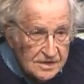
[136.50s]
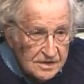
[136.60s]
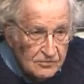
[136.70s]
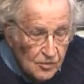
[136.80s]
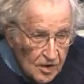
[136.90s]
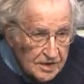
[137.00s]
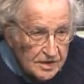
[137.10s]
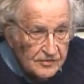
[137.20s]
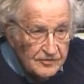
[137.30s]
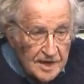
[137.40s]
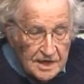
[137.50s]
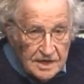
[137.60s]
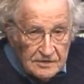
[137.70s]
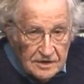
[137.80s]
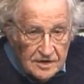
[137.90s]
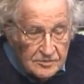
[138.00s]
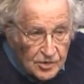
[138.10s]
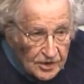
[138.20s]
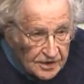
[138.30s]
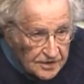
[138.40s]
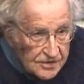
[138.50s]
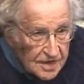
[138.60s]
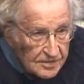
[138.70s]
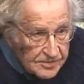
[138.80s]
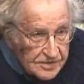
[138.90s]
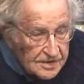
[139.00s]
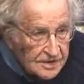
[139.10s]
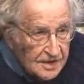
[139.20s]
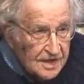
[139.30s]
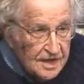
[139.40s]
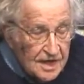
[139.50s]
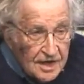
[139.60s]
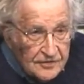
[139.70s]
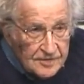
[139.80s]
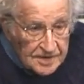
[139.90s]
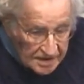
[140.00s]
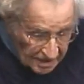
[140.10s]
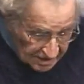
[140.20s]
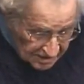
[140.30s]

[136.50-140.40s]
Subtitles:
one of many important steps that have to be taken,